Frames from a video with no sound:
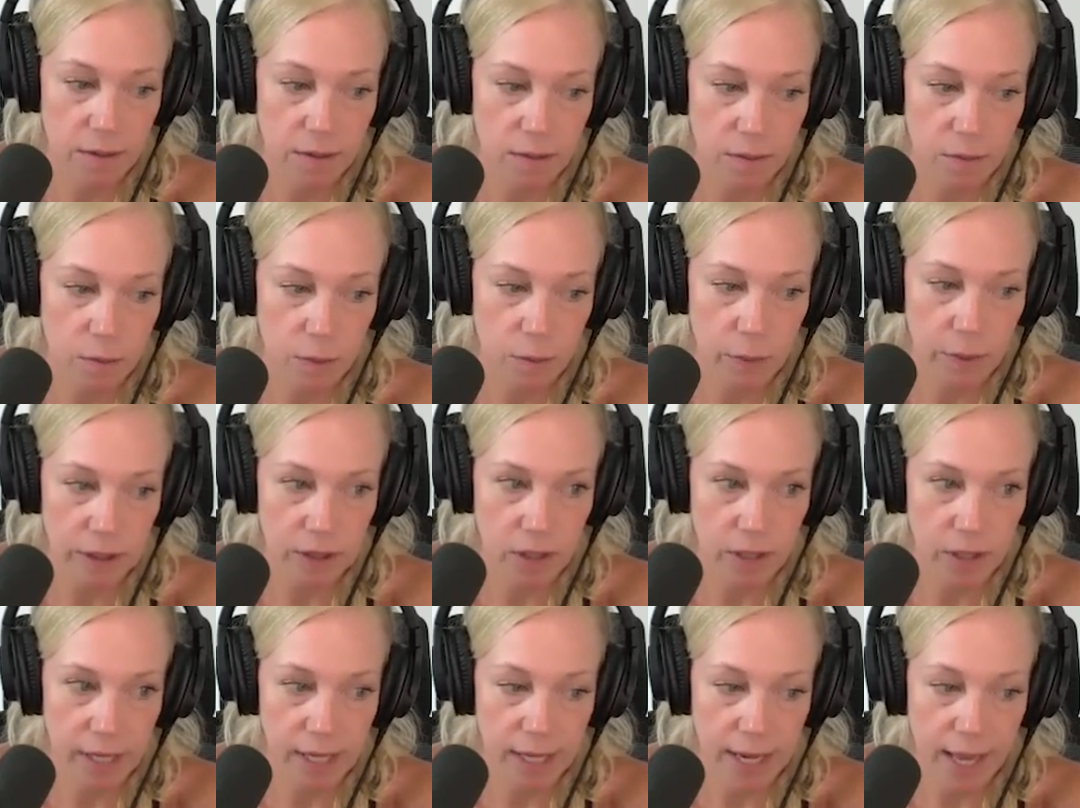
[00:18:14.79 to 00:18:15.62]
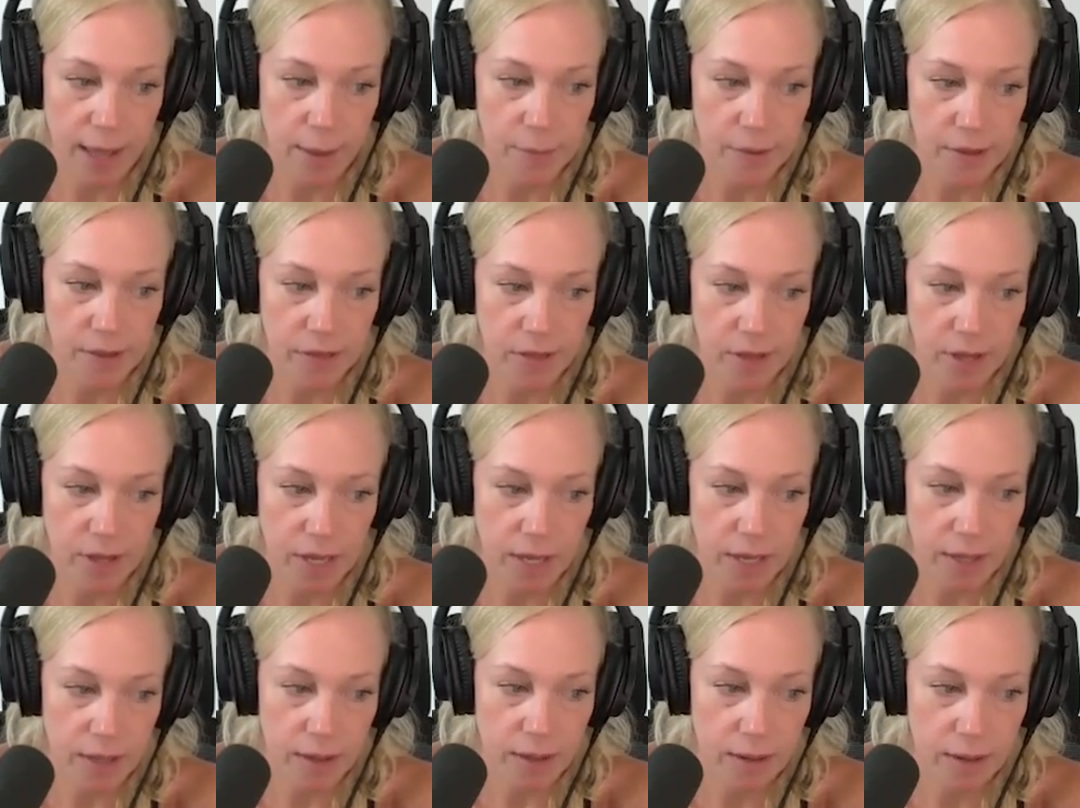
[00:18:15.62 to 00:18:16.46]
when we look at
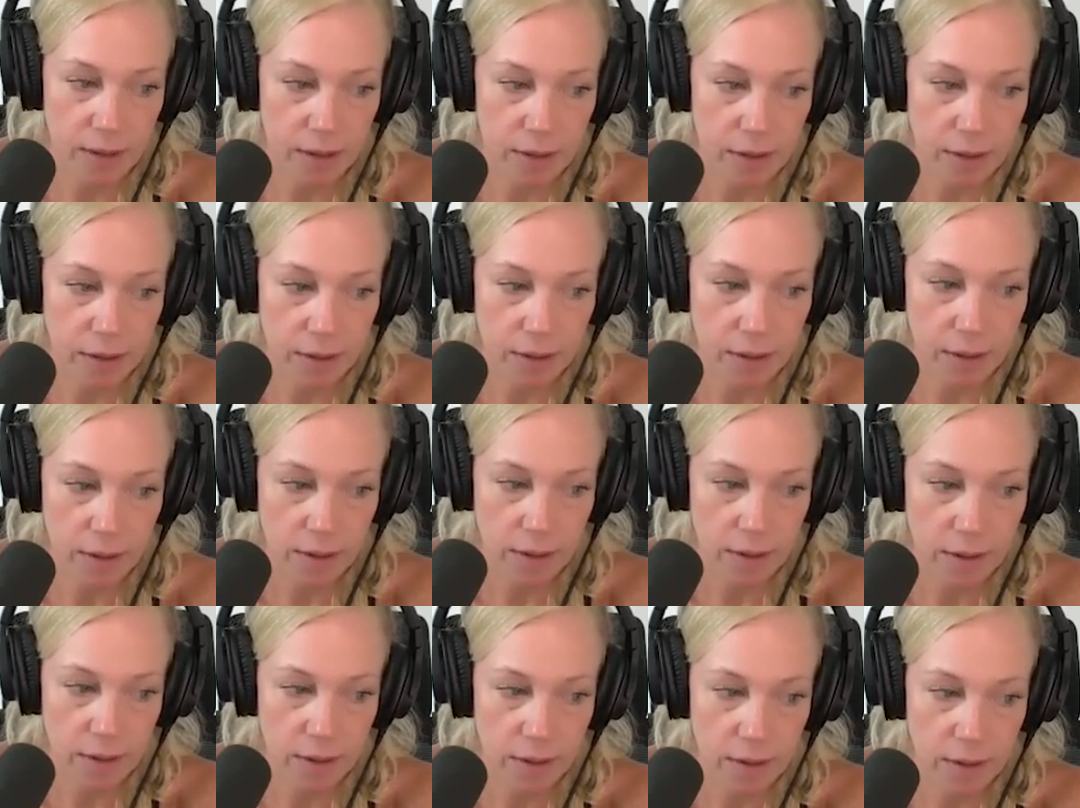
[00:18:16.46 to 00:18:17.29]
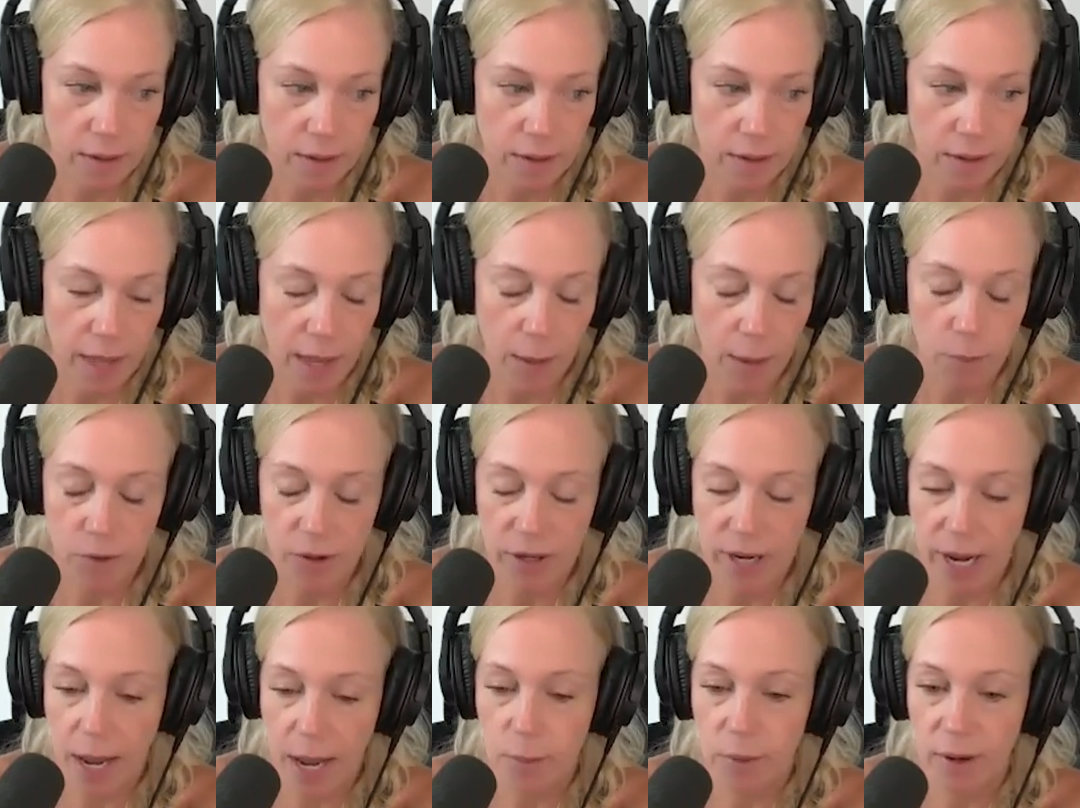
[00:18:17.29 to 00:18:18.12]
empathy and
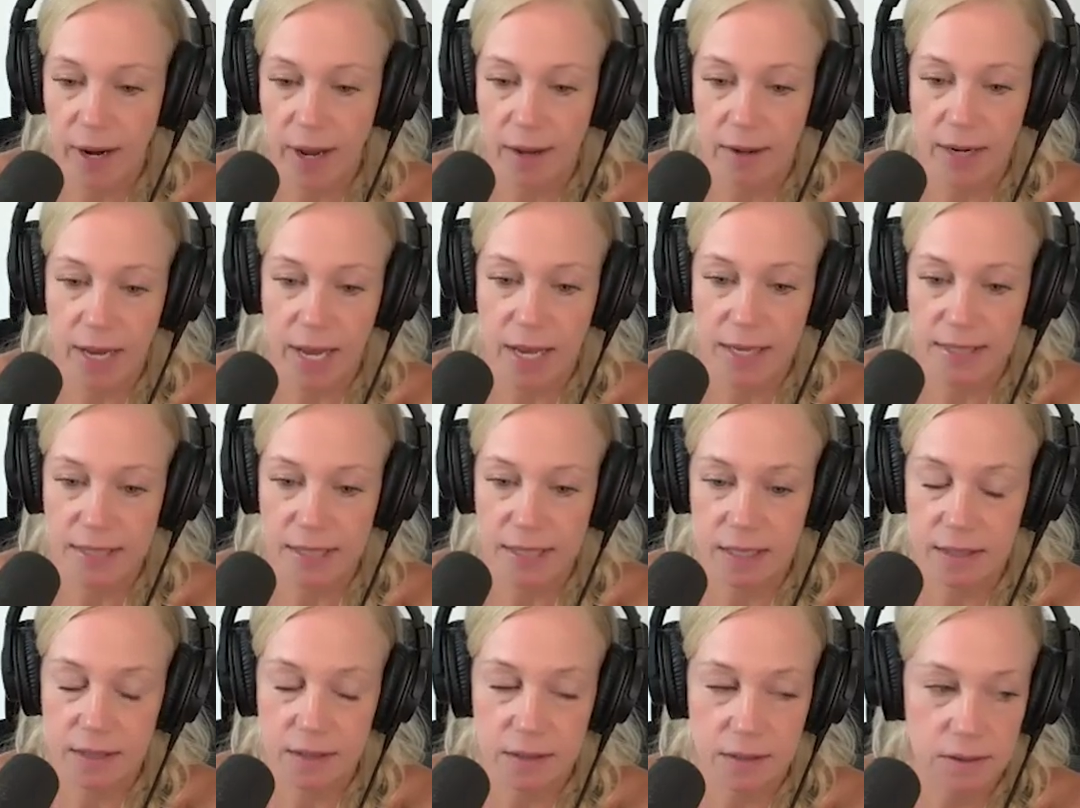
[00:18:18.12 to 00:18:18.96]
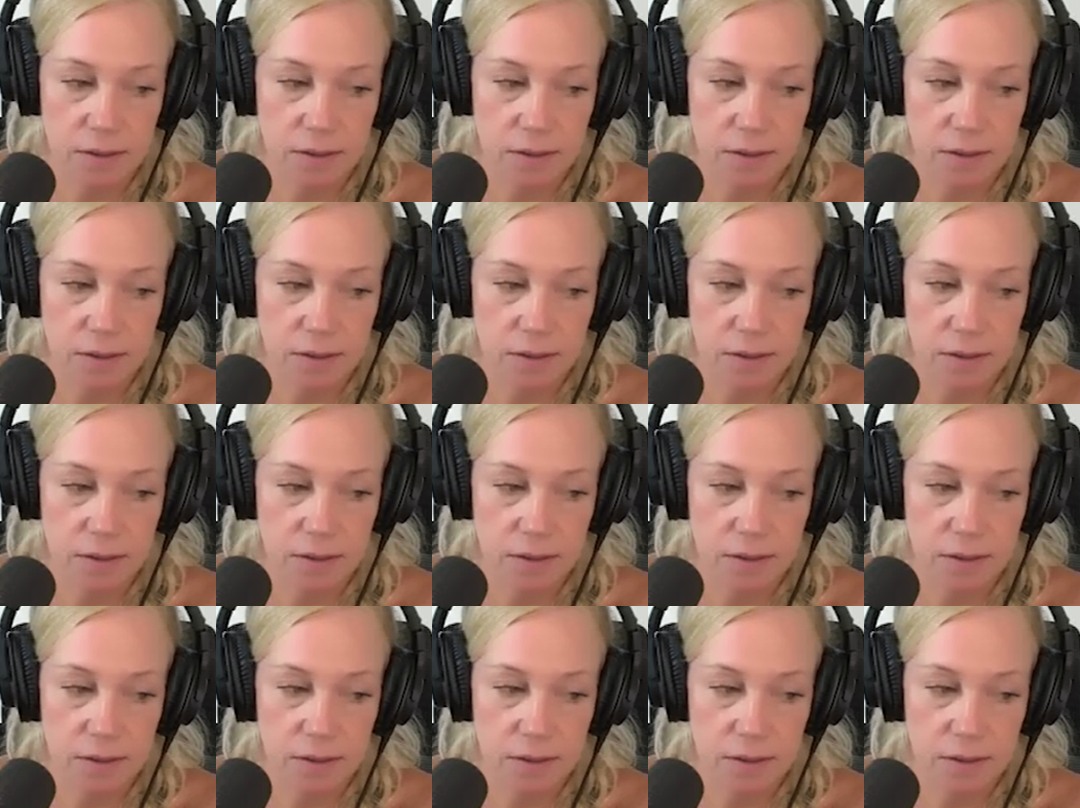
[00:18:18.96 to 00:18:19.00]
brene brown has a